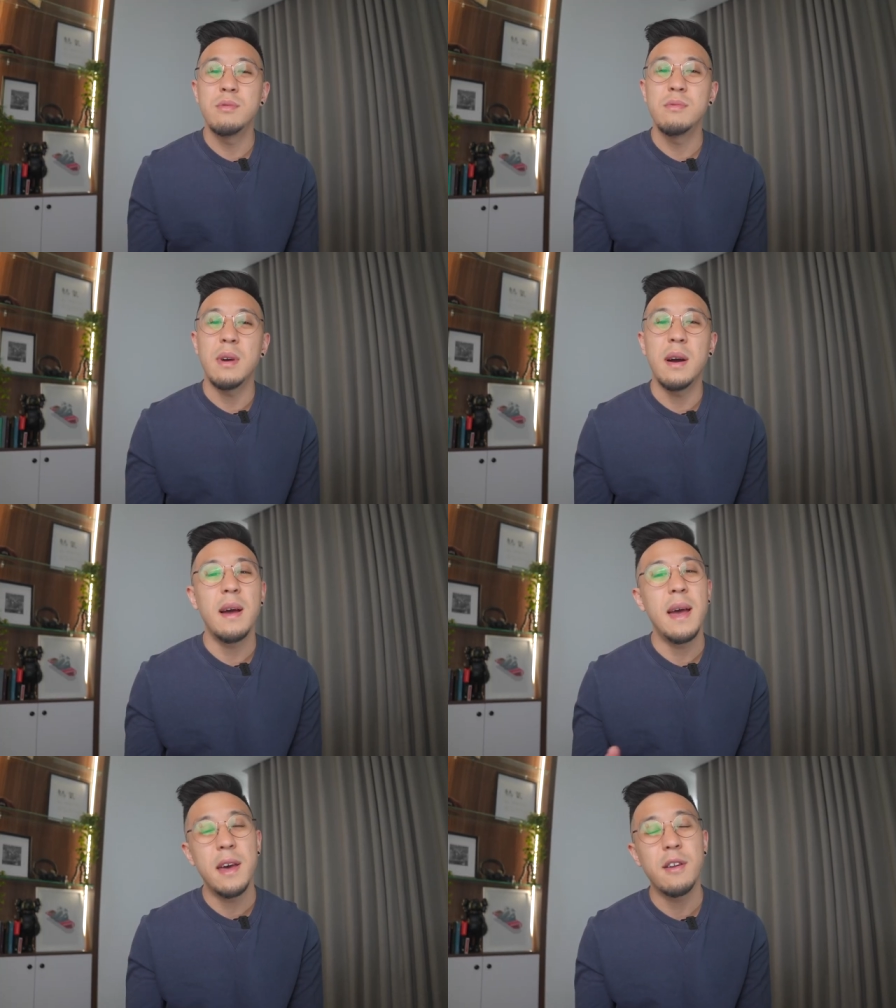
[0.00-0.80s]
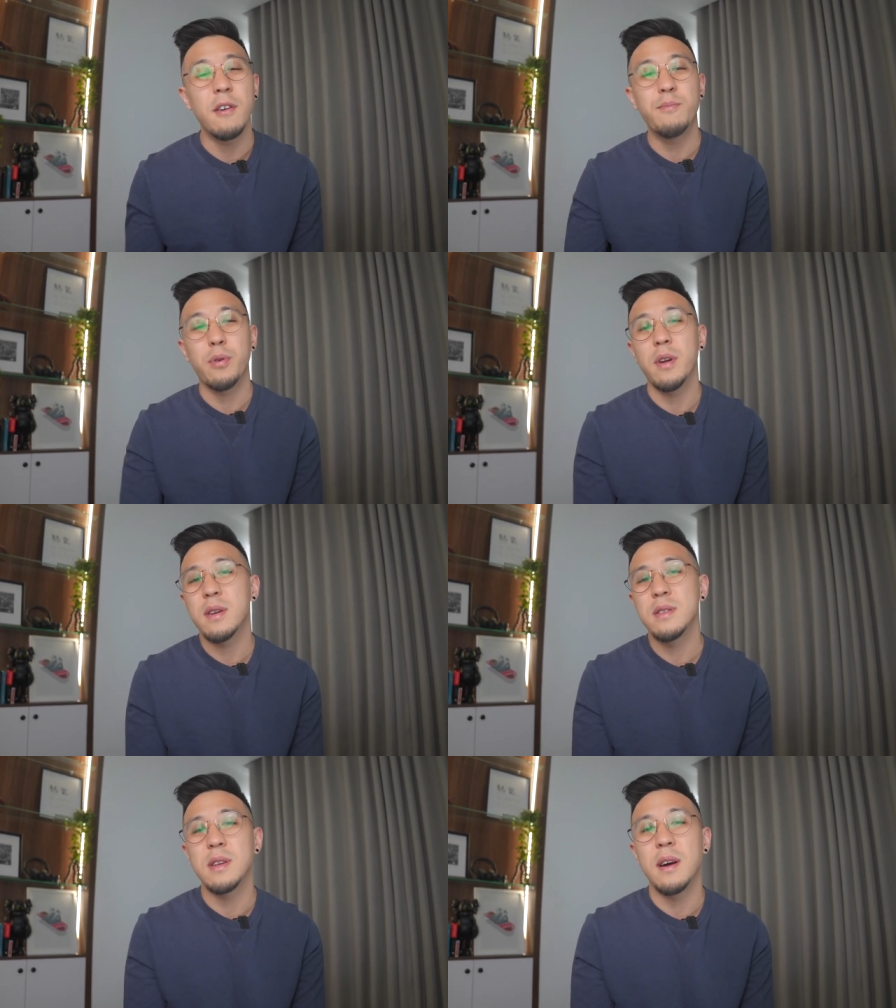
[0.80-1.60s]
to a head of
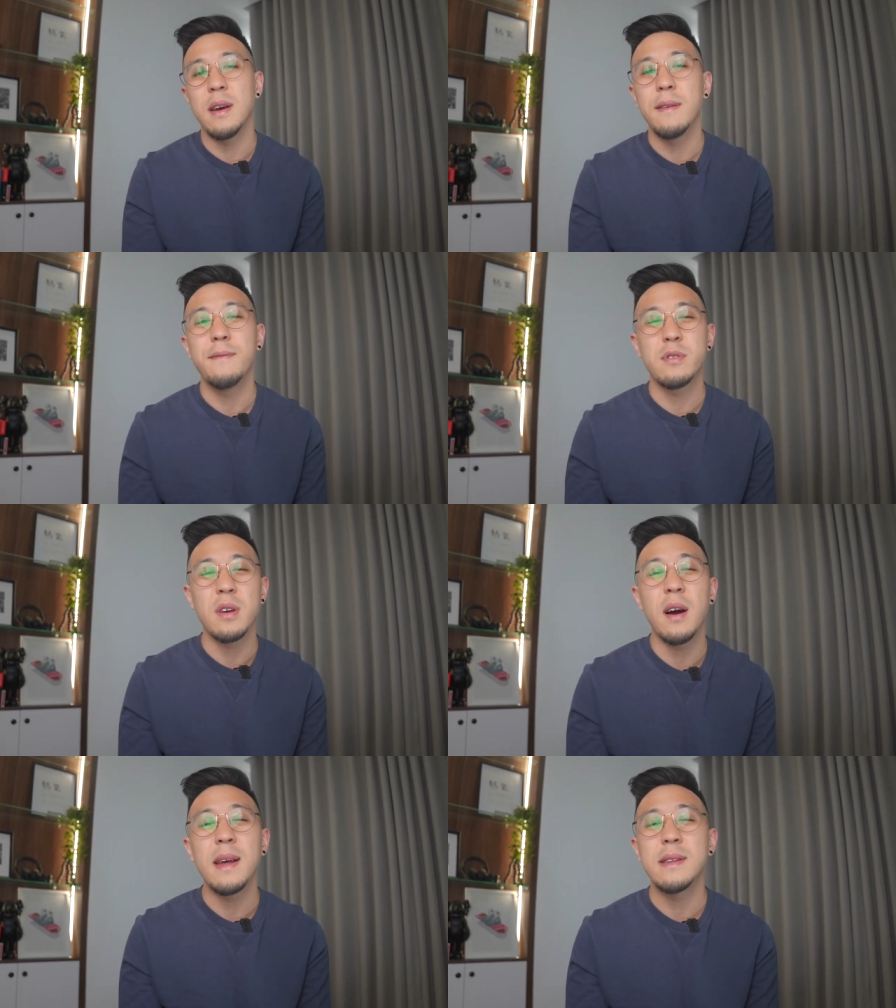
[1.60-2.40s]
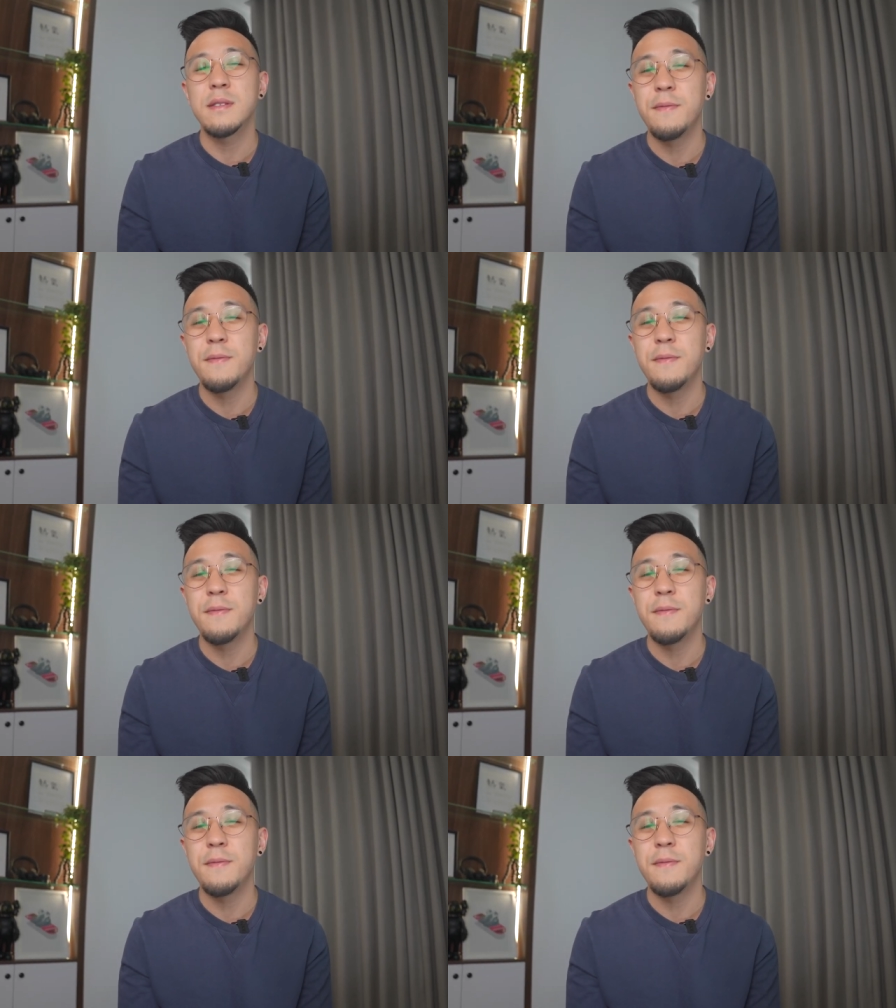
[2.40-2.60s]
product design for Thailand's